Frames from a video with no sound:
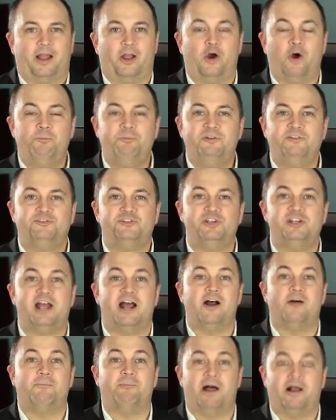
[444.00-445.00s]
I hope you've seen
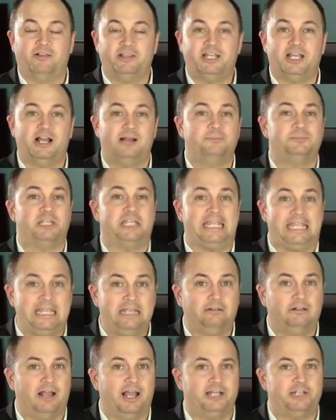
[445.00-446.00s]
how Polycom's
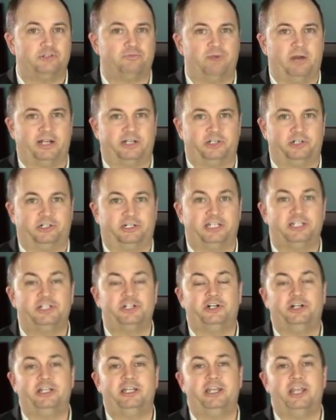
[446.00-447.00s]
Eagle Eye Director can
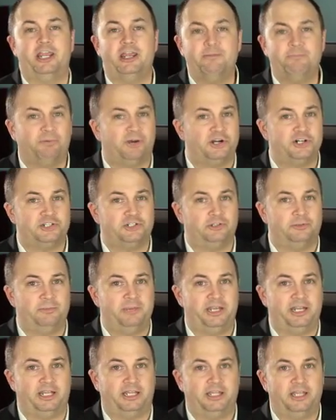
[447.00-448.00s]
turn an impersonal
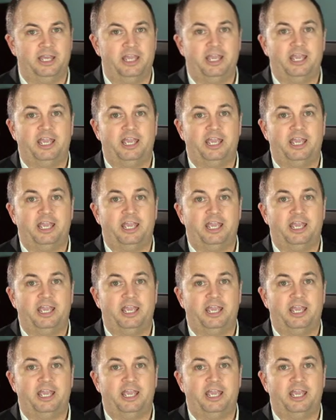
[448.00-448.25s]
meeting